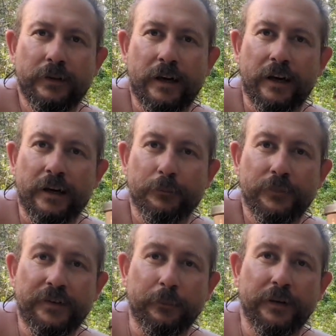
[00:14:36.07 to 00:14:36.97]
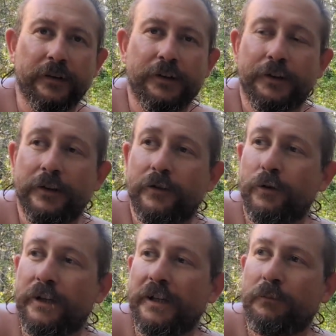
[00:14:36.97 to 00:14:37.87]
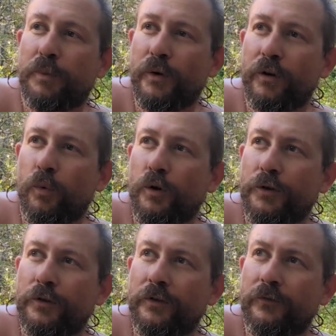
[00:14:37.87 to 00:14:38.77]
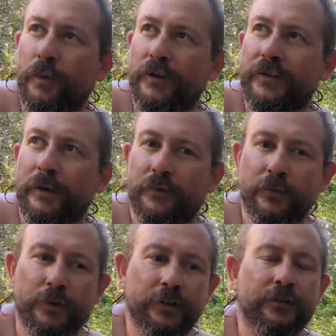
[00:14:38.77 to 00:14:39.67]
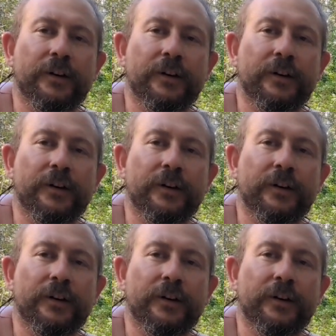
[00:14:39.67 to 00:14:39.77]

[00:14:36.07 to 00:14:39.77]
Something that you can cook in, boil water, worst comes to worst.